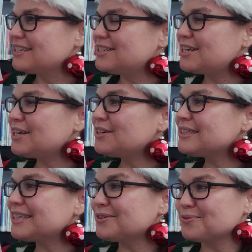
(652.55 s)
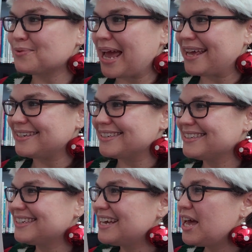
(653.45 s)
Dear Little Red,
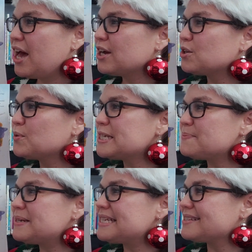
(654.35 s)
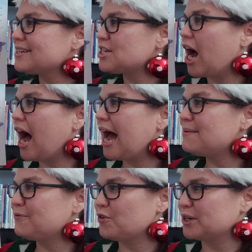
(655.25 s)
Christmas is a
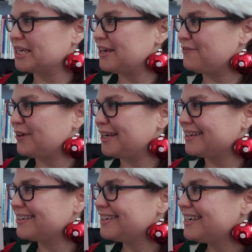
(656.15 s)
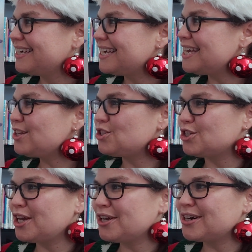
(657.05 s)
time for giving. Each
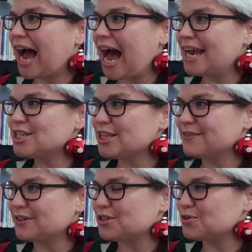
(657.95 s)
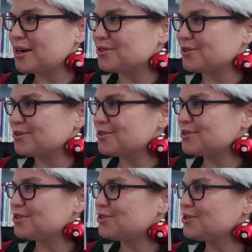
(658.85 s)
year I deliver
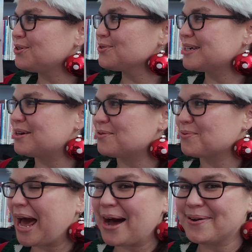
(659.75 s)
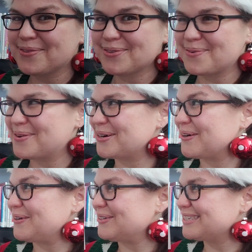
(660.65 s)
treasures to children around the
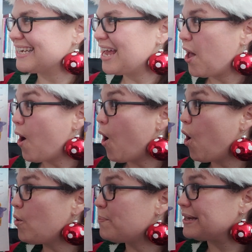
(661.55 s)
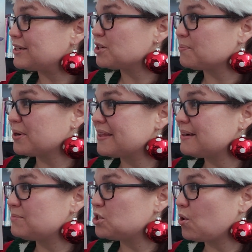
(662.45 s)
world, hoping to bring
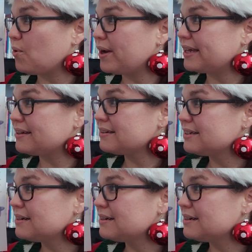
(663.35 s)
them joy.